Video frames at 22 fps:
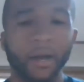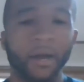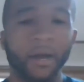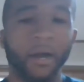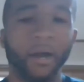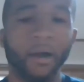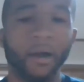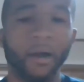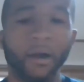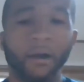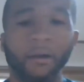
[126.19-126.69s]

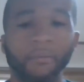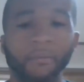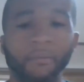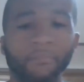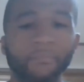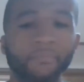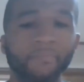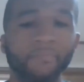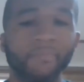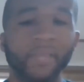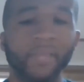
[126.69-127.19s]
And
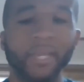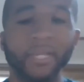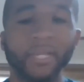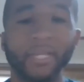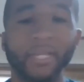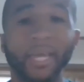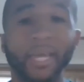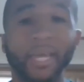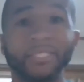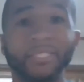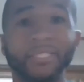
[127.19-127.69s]
it
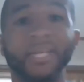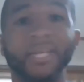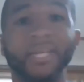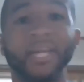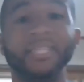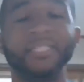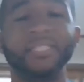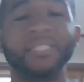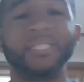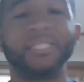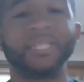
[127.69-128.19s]
has
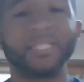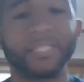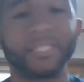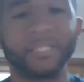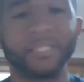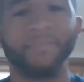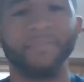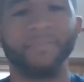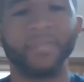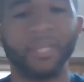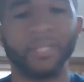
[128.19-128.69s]

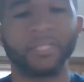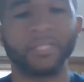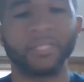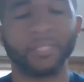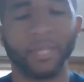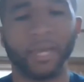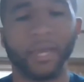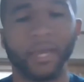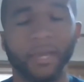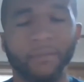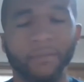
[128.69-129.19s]
digestive
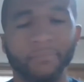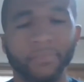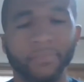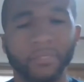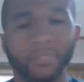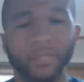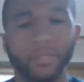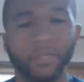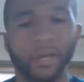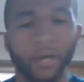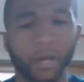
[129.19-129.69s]
enzymes.
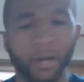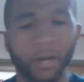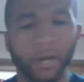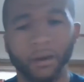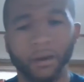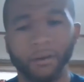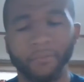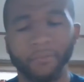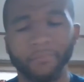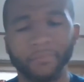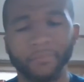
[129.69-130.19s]

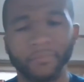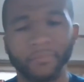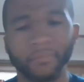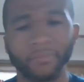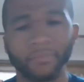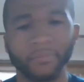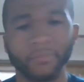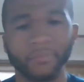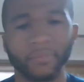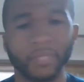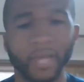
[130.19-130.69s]

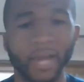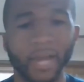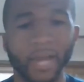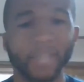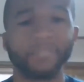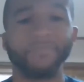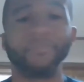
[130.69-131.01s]
Guys, if